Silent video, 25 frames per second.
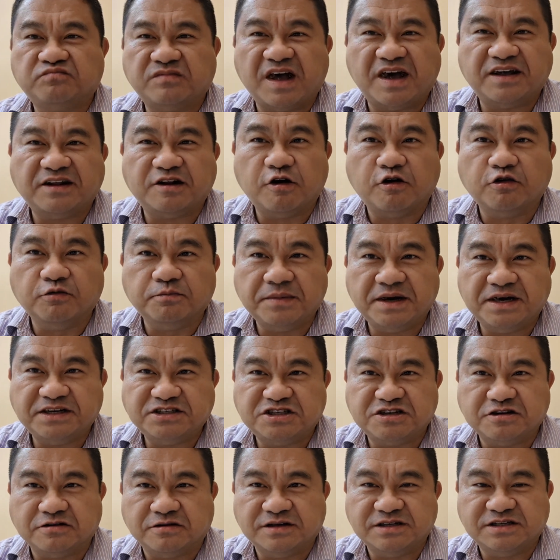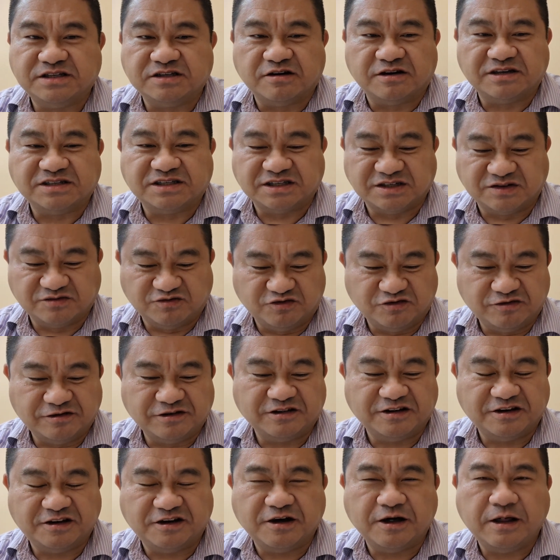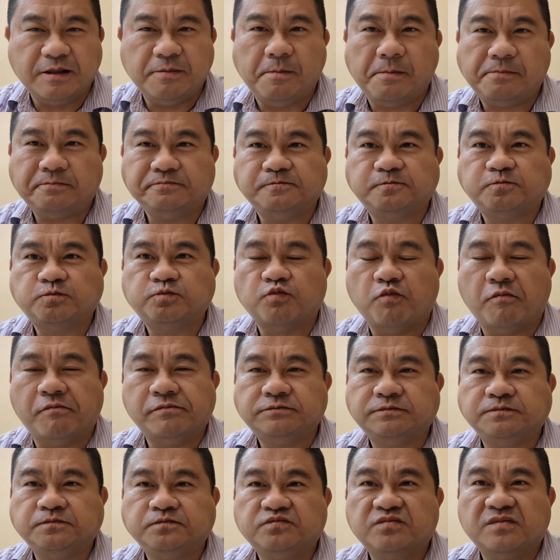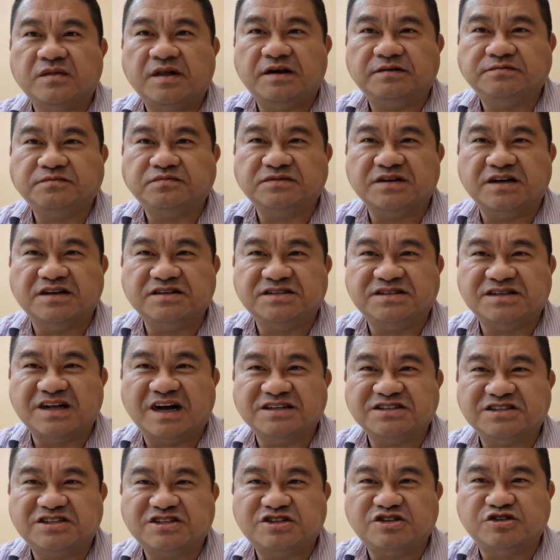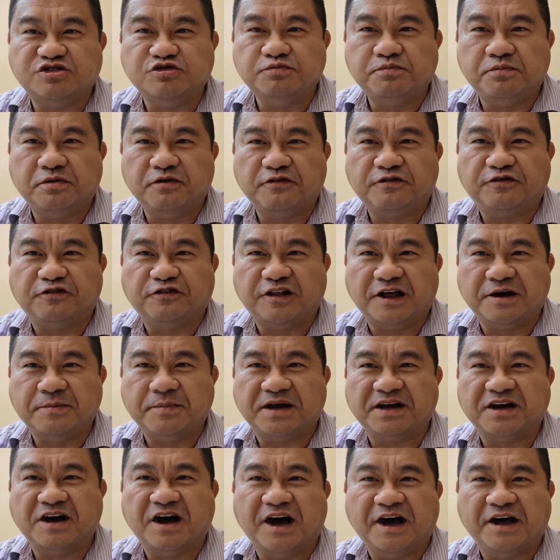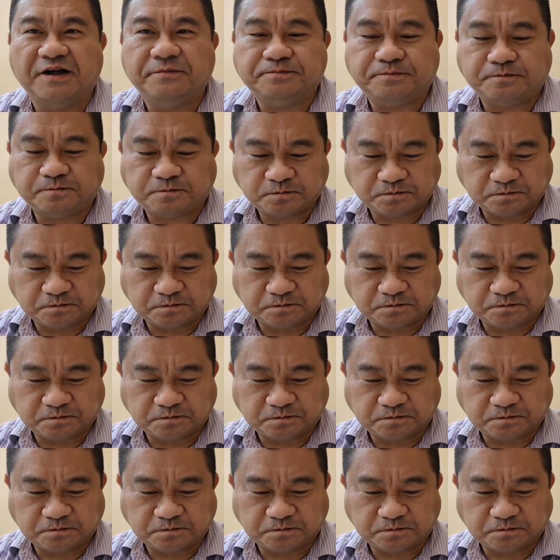That homemade chili sauce is really good. It's not super flaming hot.